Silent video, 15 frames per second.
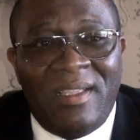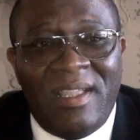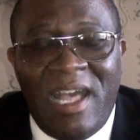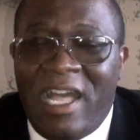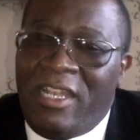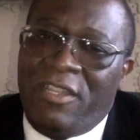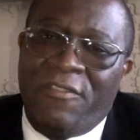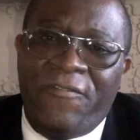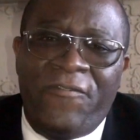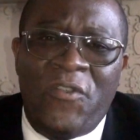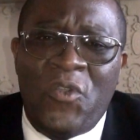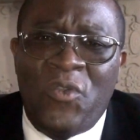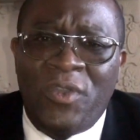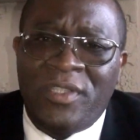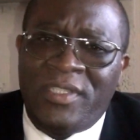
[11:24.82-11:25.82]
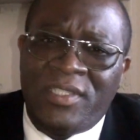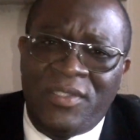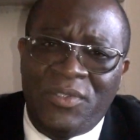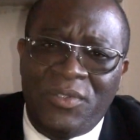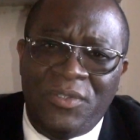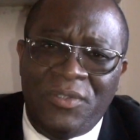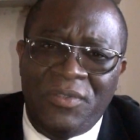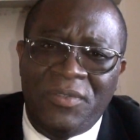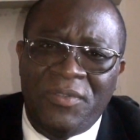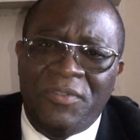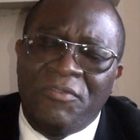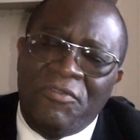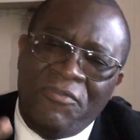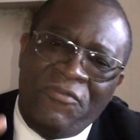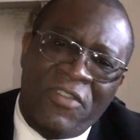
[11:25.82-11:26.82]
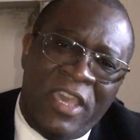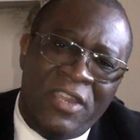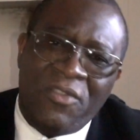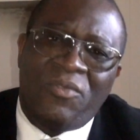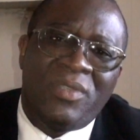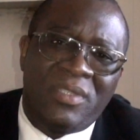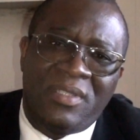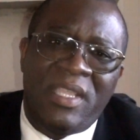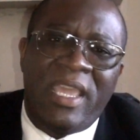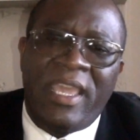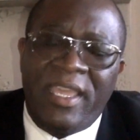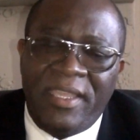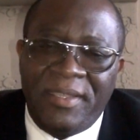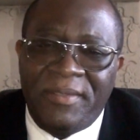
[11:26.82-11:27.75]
I look forward to Veterans Day